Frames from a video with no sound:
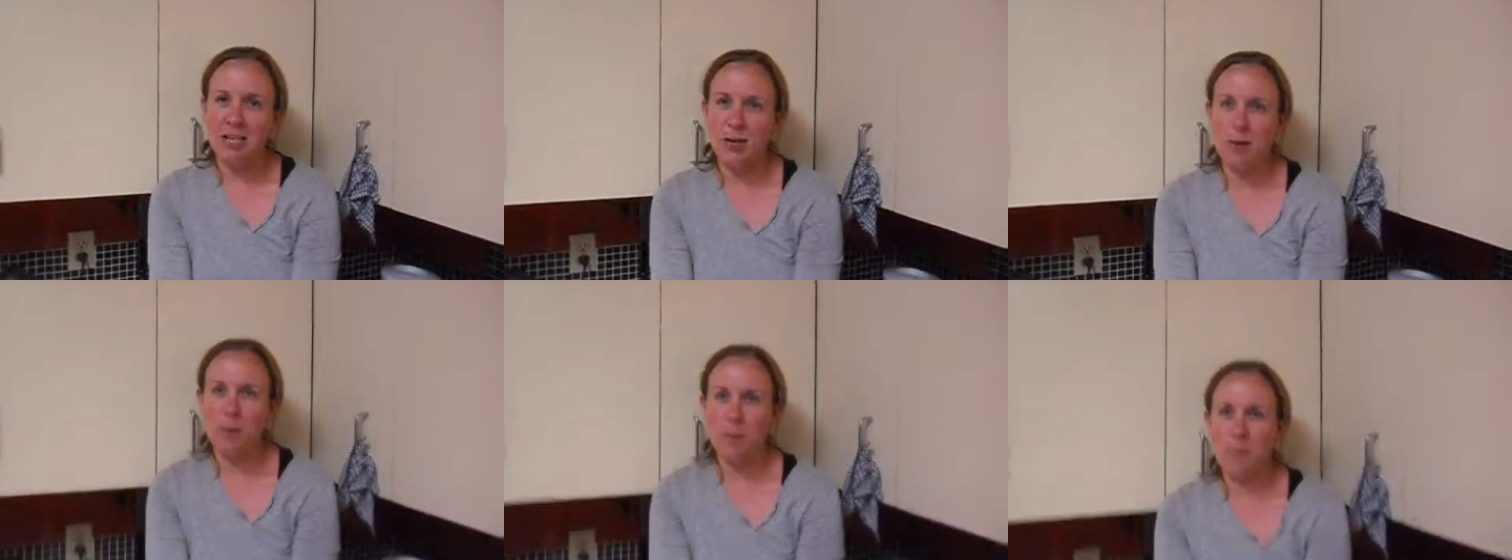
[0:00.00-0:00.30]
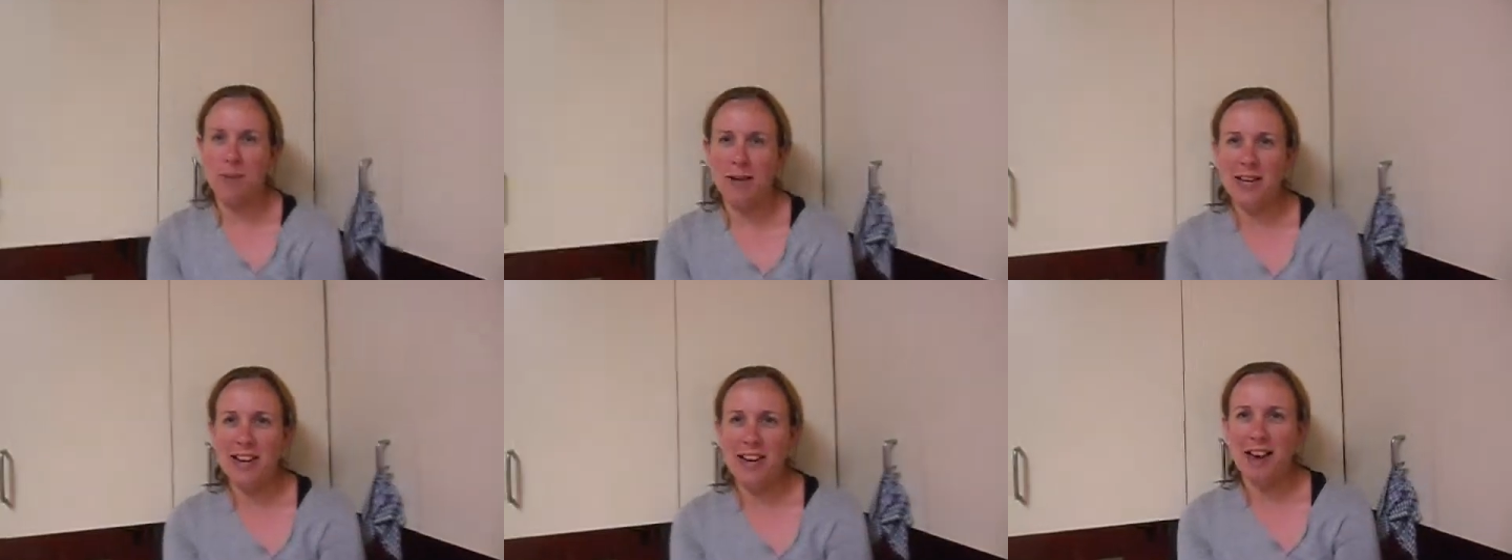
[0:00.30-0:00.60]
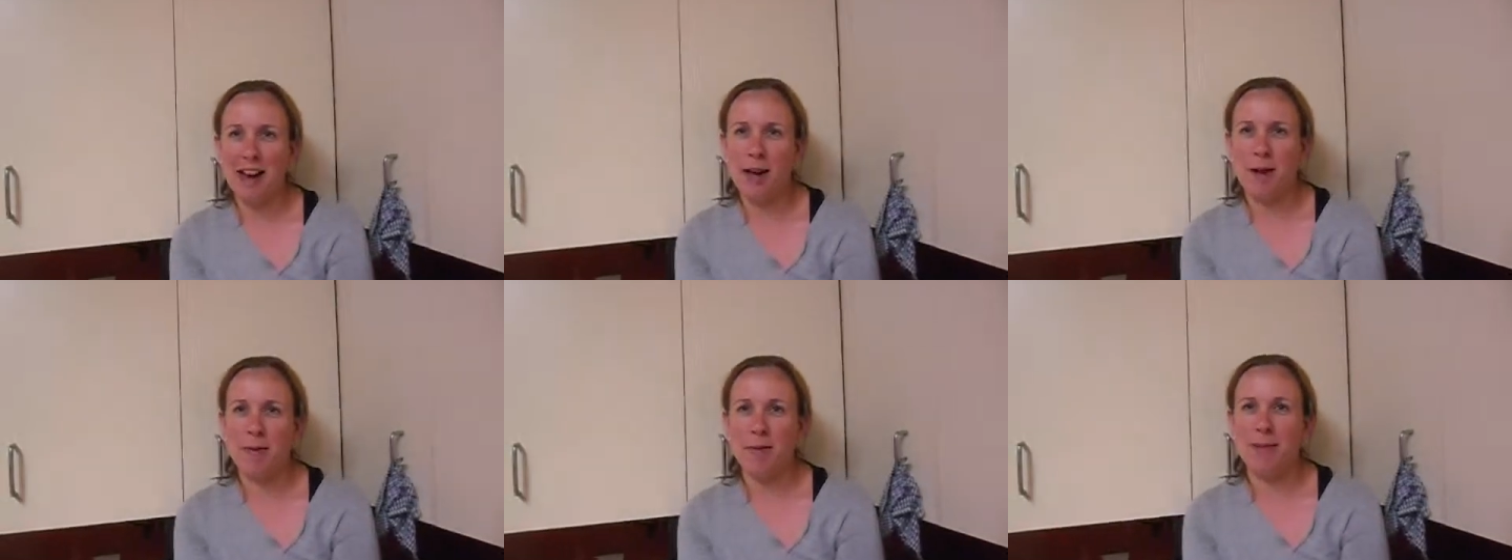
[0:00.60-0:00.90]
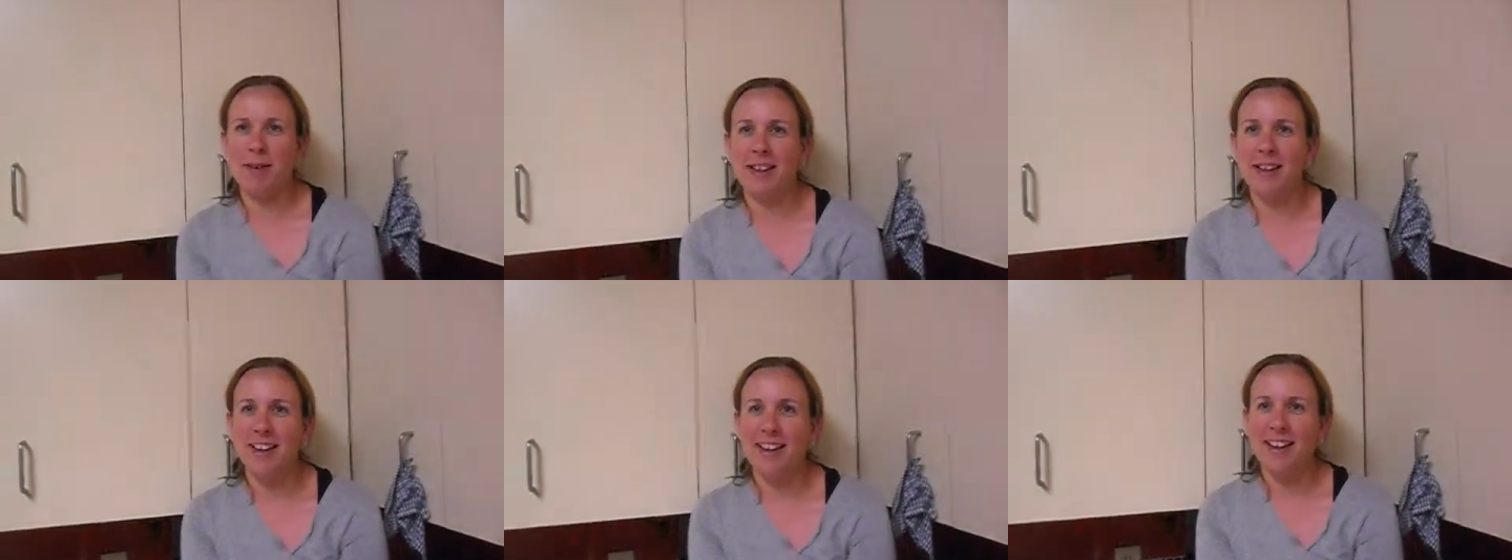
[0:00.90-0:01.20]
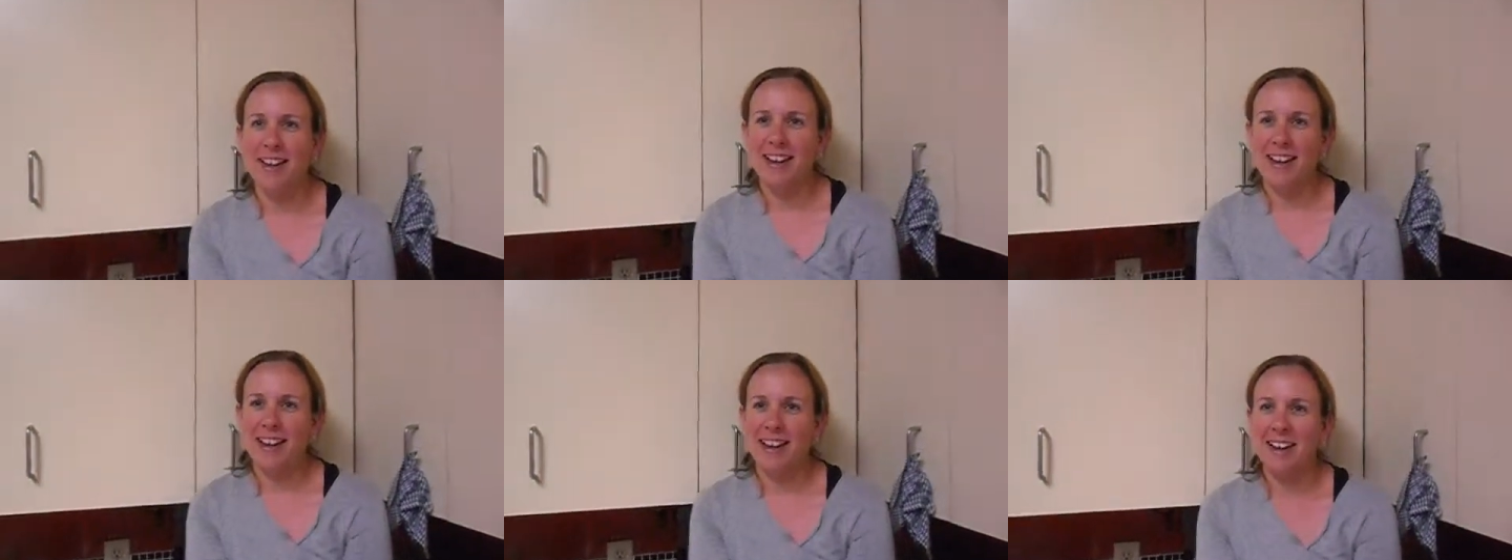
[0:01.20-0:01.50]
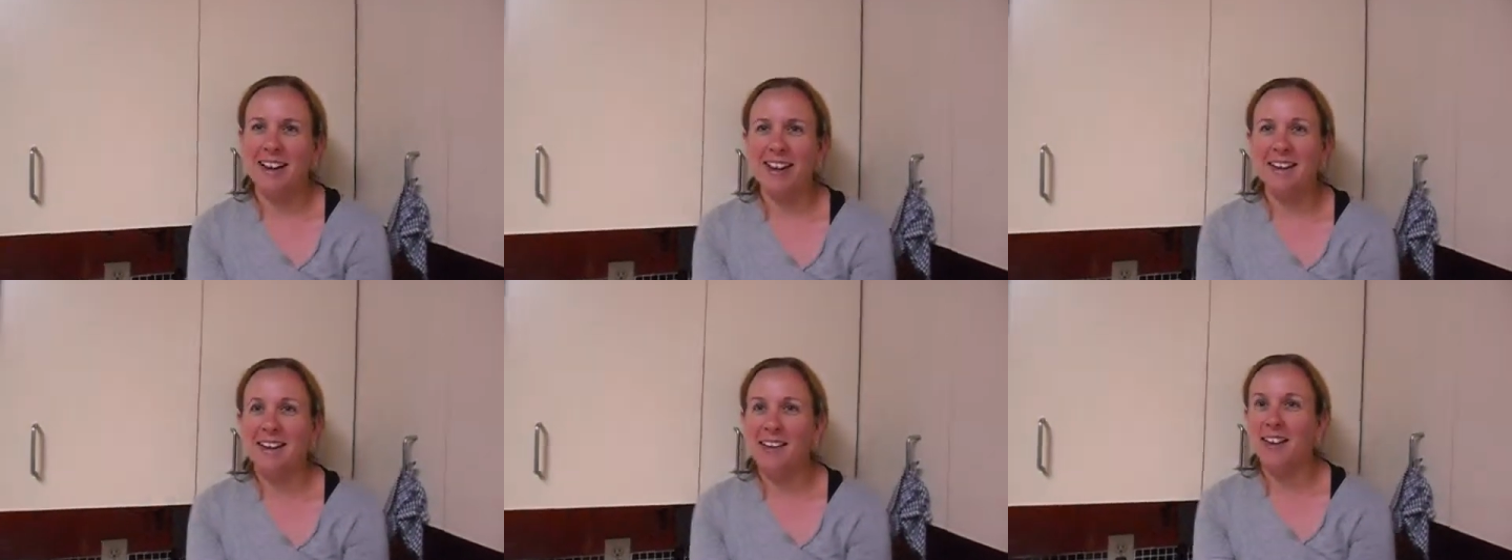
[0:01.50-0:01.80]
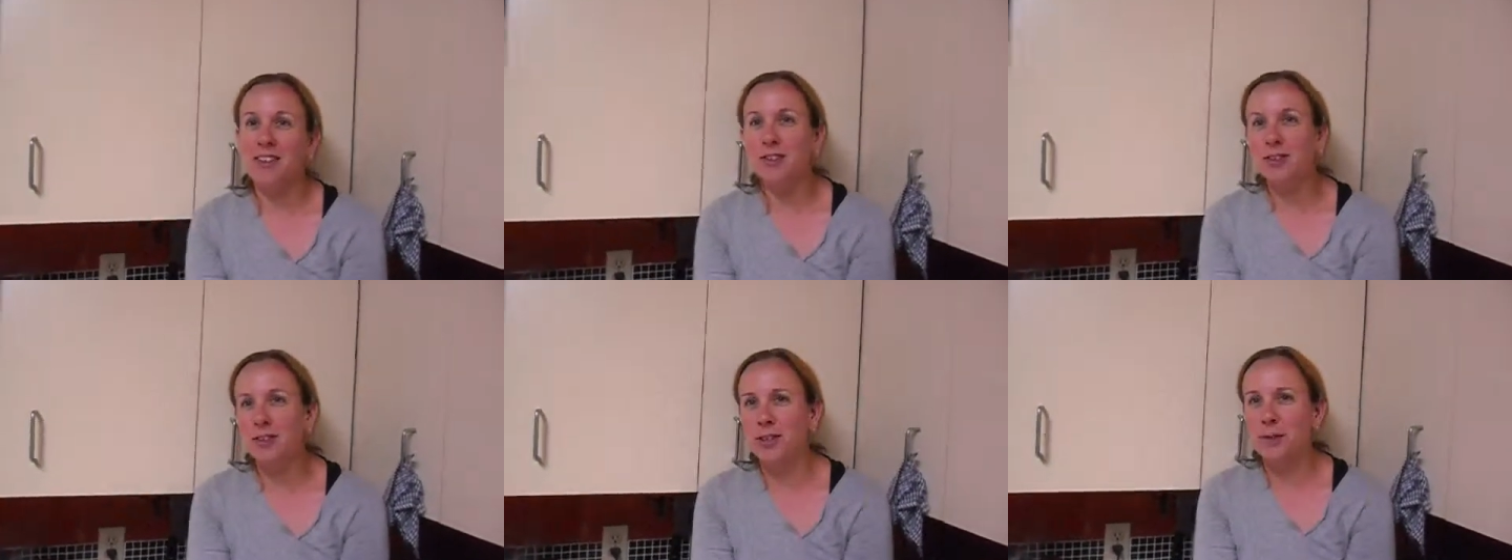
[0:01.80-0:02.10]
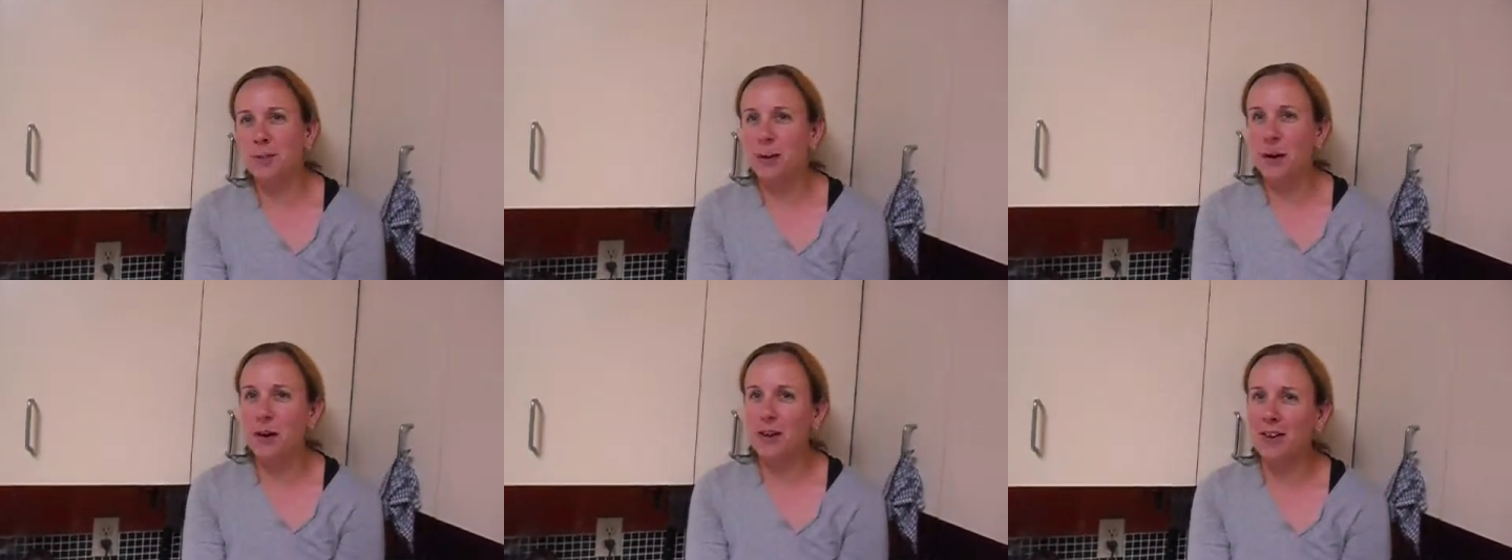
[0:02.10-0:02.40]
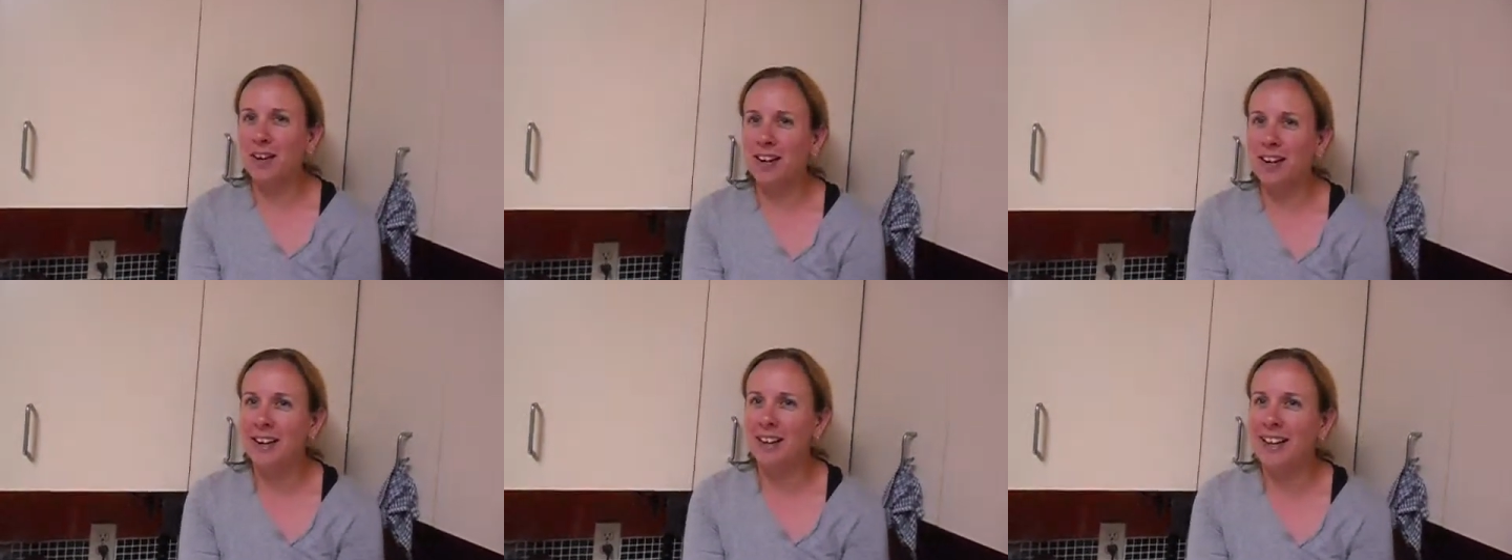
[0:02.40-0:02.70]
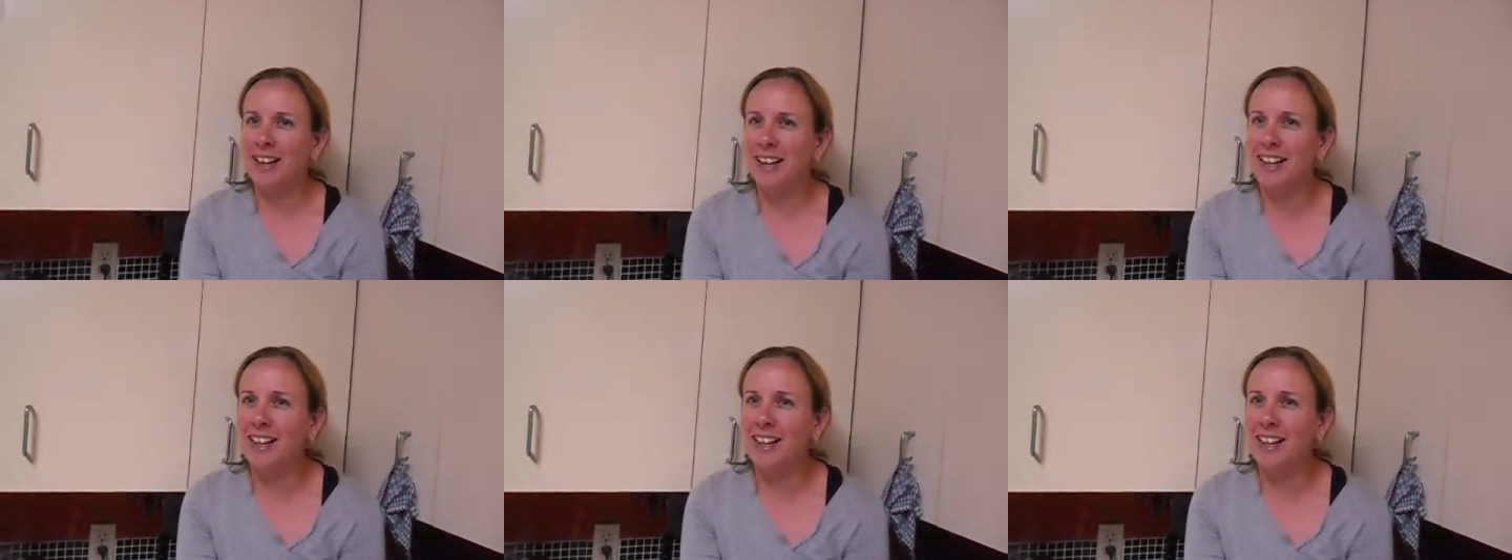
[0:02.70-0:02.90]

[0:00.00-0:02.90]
to do a B M?" and giggled about it,